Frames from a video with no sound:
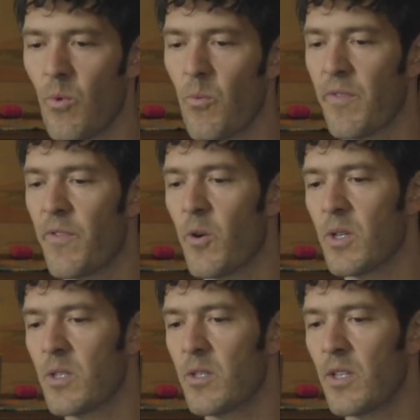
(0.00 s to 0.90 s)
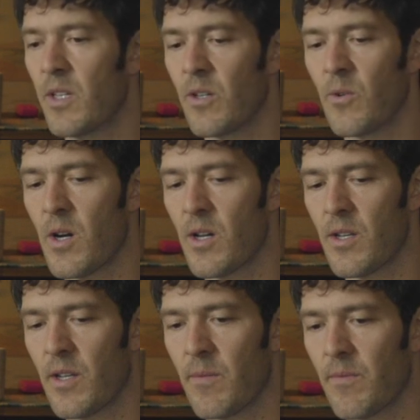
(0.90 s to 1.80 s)
we focus,
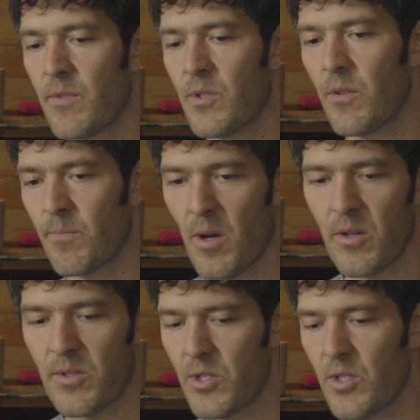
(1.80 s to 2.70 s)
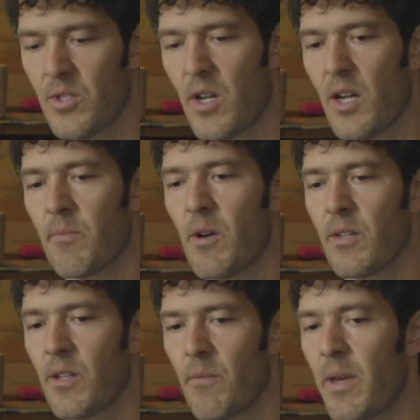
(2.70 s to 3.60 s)
on, and certain politicians talk
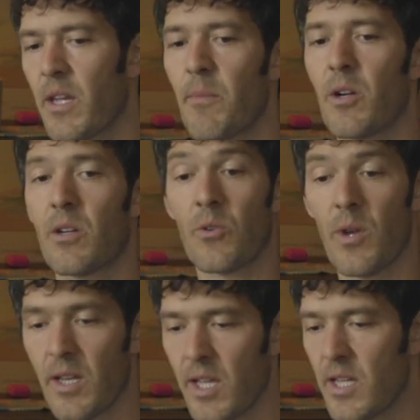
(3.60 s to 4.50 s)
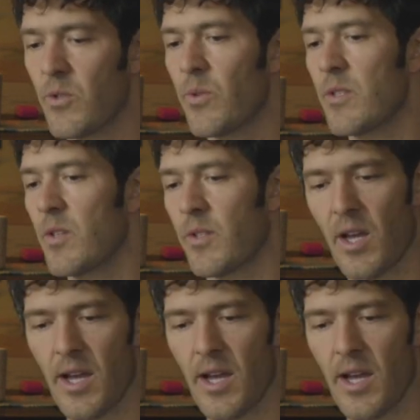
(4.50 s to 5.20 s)
about, make America great again, do these things.